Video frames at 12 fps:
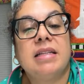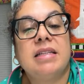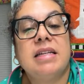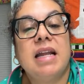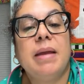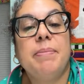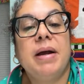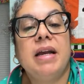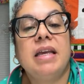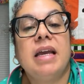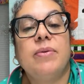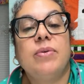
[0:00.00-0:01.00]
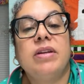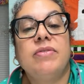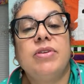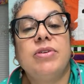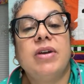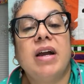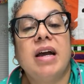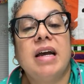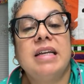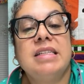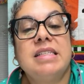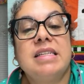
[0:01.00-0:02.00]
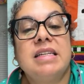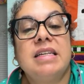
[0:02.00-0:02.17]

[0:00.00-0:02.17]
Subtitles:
Did Nightbot get one of you guys?